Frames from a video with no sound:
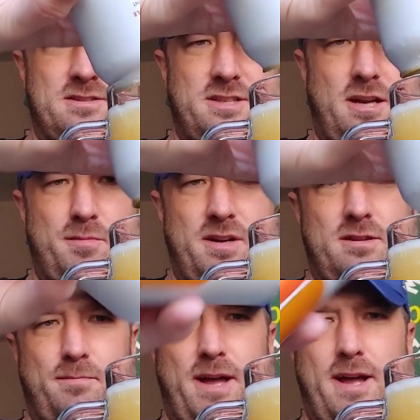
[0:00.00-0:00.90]
the sediment
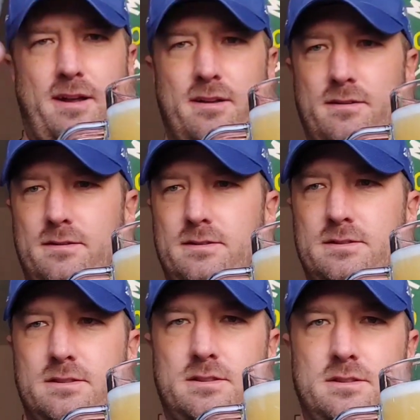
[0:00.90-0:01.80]
at the back.
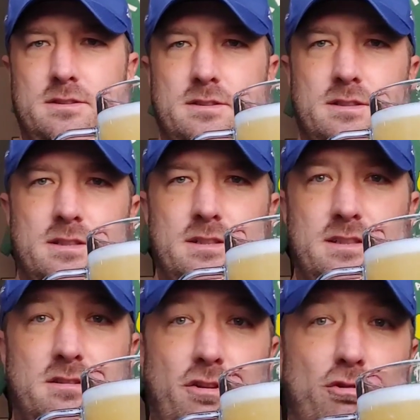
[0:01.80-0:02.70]

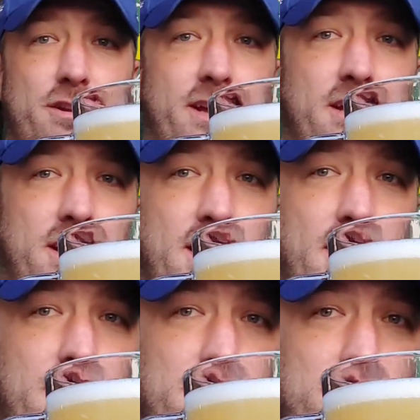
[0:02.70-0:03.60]
This literally
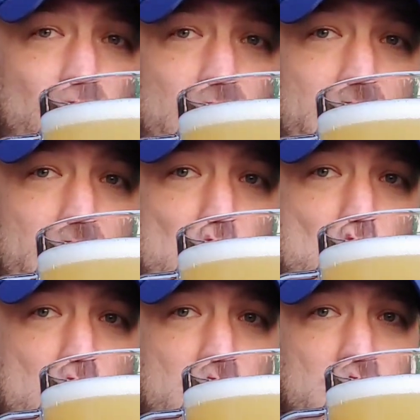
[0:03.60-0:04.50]
contains what?
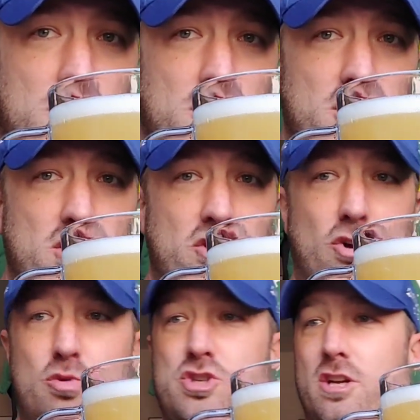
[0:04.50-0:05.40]

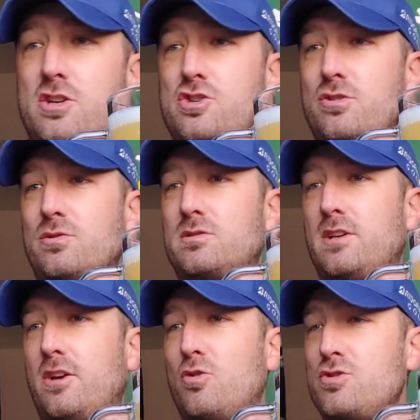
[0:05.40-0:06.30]
No gin and
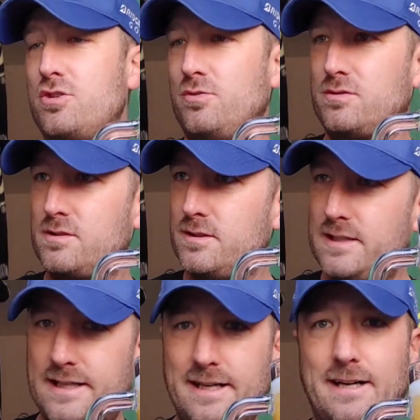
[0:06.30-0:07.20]
juice and no juice.
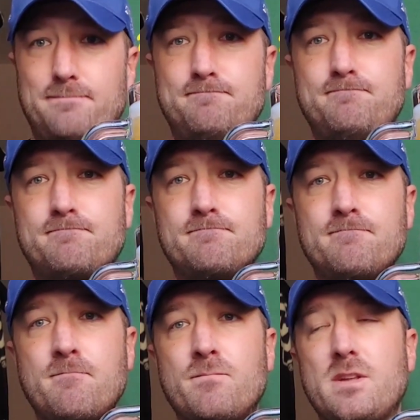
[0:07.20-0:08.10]
Um,
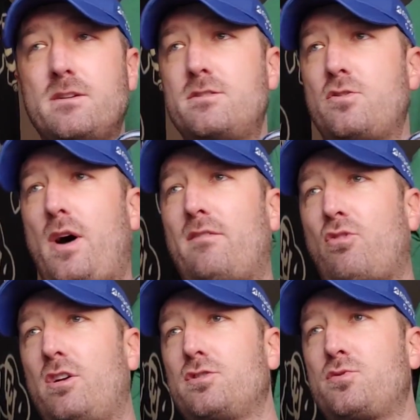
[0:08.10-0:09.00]
so
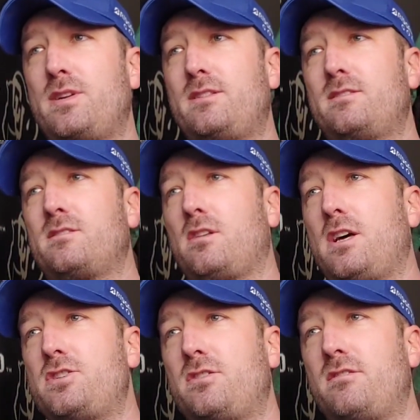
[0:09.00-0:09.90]
Alvarado Street, this is a
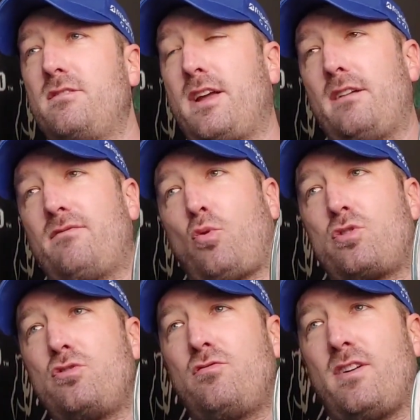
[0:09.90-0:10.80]
legend. Again,
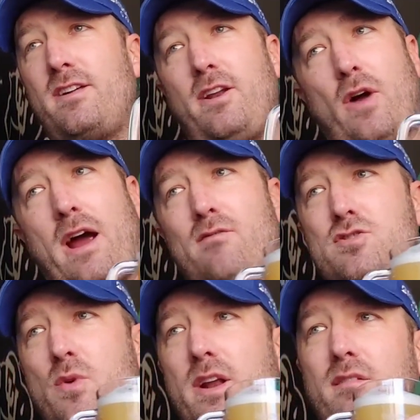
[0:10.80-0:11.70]
425, you know,
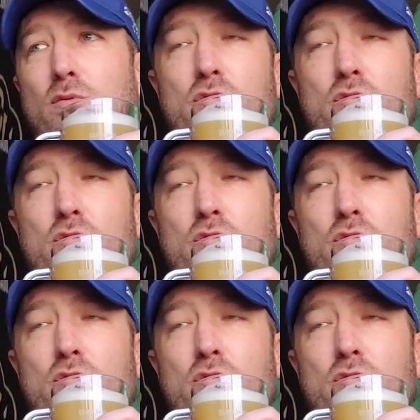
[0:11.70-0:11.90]
average rating